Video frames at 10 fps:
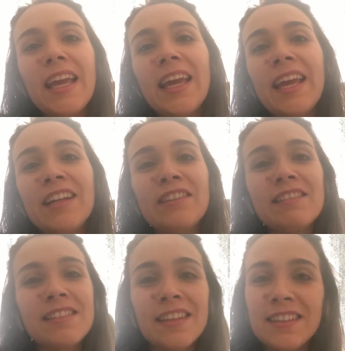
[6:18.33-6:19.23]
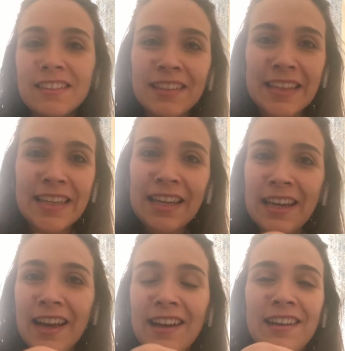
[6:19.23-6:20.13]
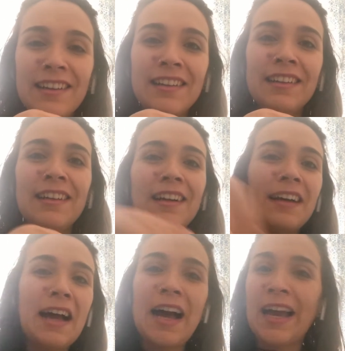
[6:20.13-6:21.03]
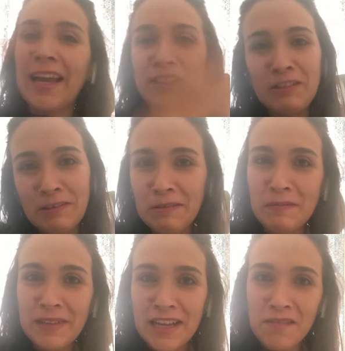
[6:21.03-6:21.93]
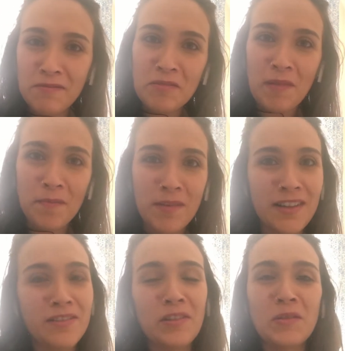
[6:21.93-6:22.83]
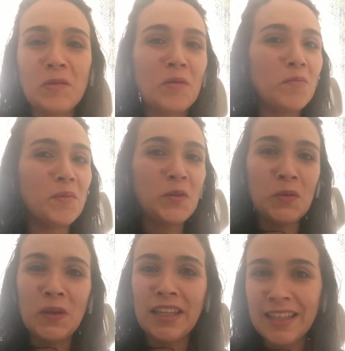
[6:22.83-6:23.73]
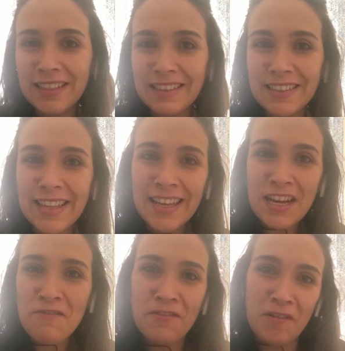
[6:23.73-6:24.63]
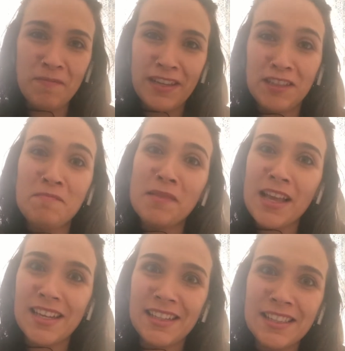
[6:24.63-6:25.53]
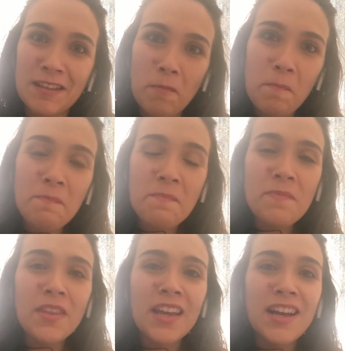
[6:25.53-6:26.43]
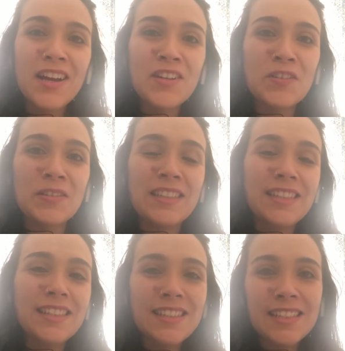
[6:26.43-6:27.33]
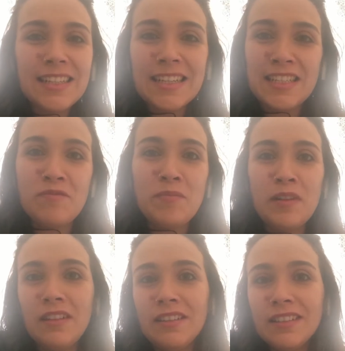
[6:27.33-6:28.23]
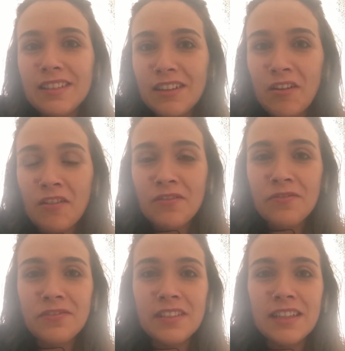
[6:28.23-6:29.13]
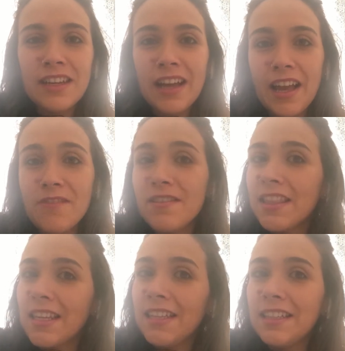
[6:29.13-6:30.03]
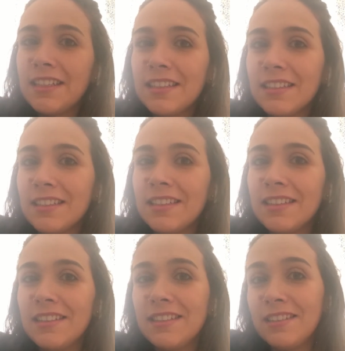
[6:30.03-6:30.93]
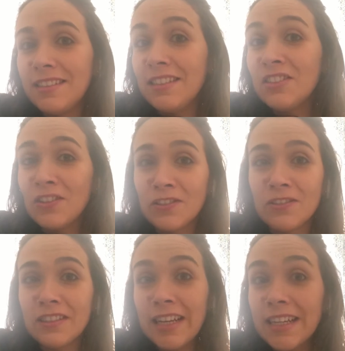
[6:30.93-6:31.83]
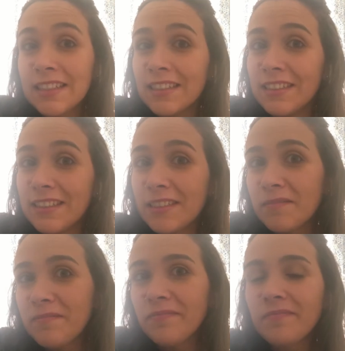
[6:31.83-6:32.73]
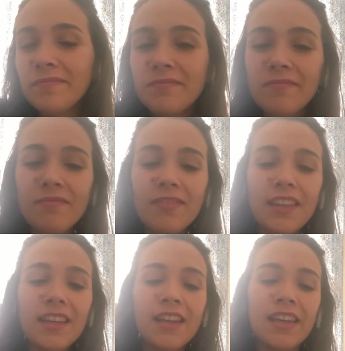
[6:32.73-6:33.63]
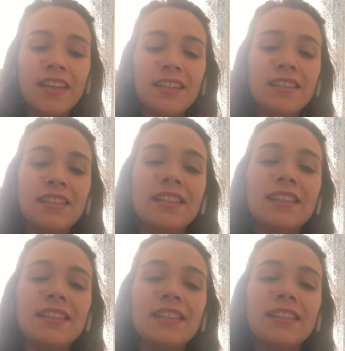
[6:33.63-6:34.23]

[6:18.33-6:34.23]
and suddenly I had to become to my mother's womb to heal from that place. So this is an example of everything is also connected, and